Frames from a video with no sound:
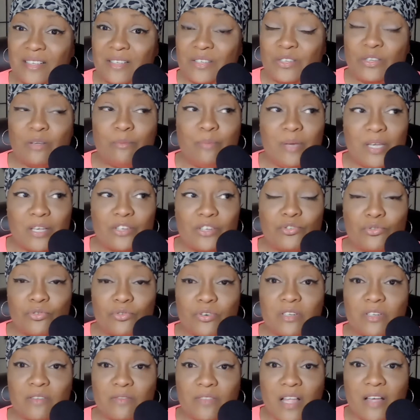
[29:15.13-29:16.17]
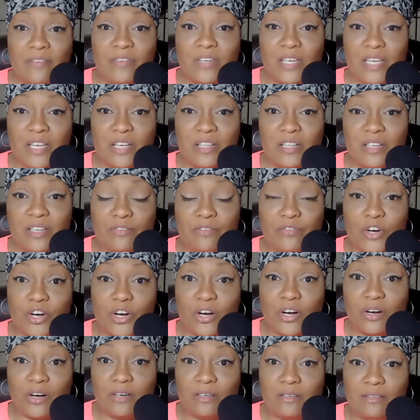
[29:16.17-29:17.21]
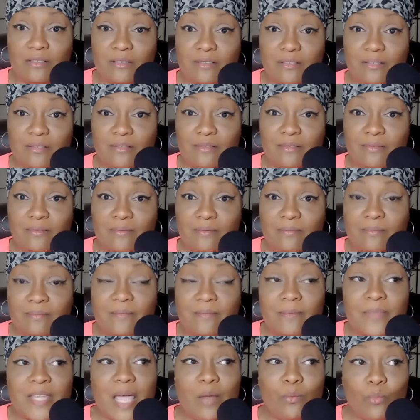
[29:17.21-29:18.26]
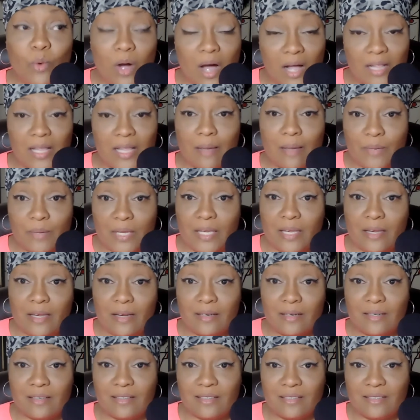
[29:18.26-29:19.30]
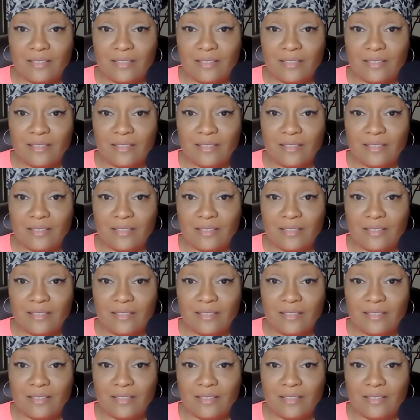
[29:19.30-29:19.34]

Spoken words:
to be a source of love and healing for her. And while I'm here